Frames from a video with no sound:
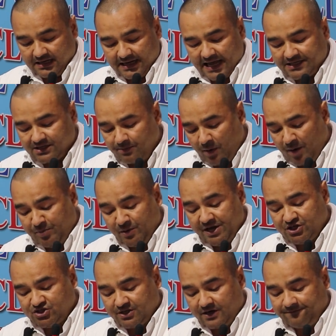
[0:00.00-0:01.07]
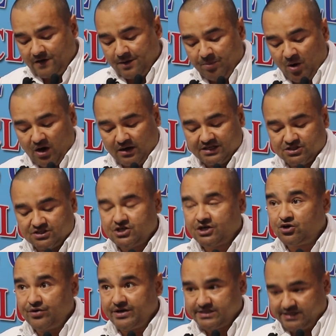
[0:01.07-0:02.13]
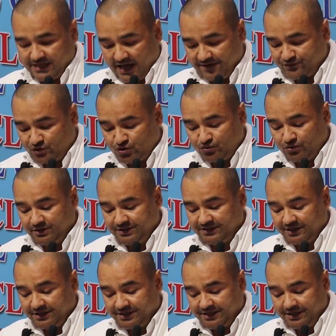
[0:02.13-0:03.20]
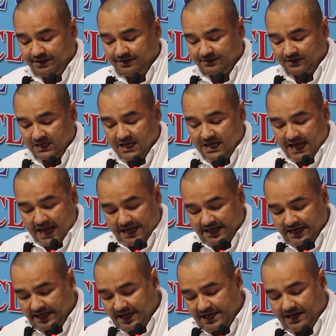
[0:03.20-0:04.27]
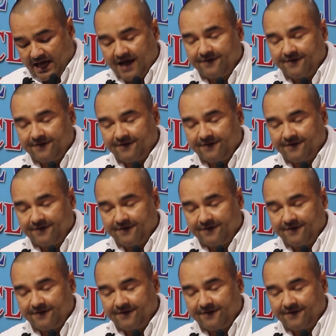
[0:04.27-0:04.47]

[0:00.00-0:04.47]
like the population of Nepal is decreasing after 2013 and again